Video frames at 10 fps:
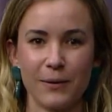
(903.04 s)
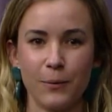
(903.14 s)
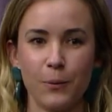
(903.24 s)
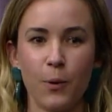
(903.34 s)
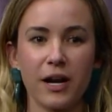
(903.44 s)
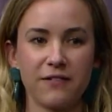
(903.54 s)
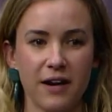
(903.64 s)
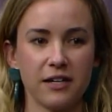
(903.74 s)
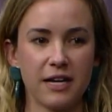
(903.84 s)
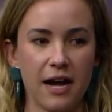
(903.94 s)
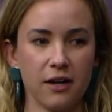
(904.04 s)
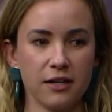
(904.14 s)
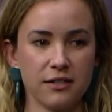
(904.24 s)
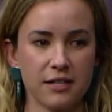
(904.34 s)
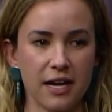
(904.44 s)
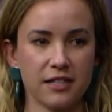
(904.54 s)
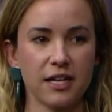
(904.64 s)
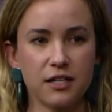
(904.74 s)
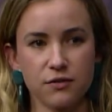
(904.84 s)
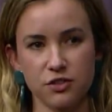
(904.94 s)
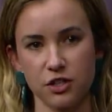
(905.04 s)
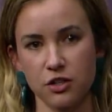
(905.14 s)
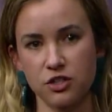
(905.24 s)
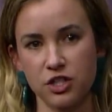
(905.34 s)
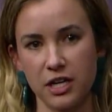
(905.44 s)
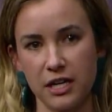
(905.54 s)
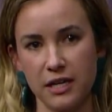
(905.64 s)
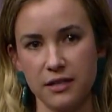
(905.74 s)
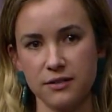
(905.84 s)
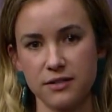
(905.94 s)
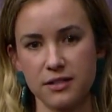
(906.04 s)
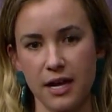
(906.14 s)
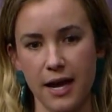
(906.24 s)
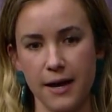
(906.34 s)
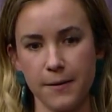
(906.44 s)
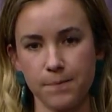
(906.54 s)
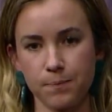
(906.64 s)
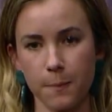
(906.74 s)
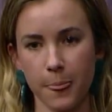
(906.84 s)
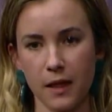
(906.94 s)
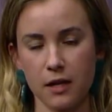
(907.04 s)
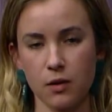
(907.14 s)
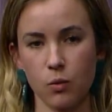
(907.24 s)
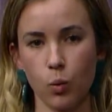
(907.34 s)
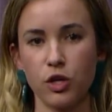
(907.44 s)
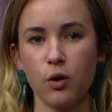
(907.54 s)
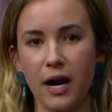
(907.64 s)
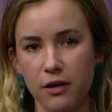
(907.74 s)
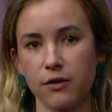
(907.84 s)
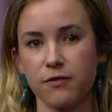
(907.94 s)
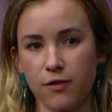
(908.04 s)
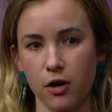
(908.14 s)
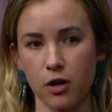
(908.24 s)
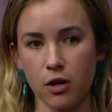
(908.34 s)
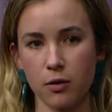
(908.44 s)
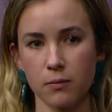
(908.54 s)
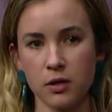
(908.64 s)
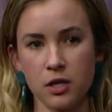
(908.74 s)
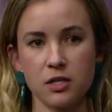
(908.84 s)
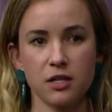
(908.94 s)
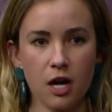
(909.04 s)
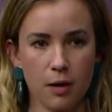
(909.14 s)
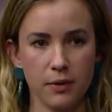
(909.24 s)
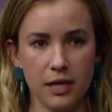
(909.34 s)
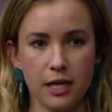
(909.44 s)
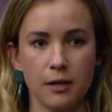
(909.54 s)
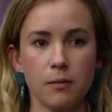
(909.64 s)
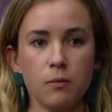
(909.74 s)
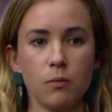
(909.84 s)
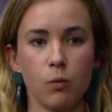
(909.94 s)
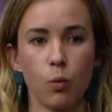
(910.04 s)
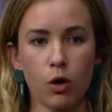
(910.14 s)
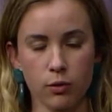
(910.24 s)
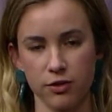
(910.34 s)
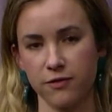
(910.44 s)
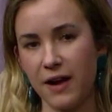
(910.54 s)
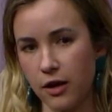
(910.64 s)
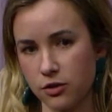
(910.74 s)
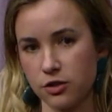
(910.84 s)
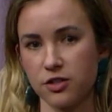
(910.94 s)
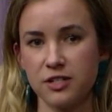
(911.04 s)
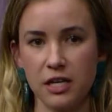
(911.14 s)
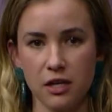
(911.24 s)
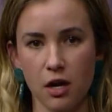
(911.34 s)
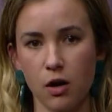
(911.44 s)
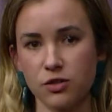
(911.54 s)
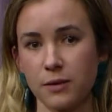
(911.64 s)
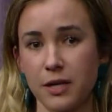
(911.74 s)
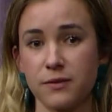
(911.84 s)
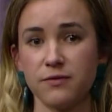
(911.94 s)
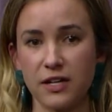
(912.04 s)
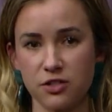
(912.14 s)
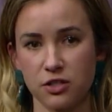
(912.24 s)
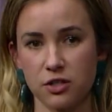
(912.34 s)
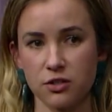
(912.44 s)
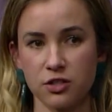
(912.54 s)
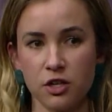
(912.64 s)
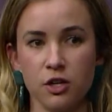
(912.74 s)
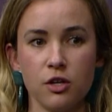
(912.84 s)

what I found out is that executive search is um, when you hire a firm to come in, work with the founders, the C E O, sometimes investors,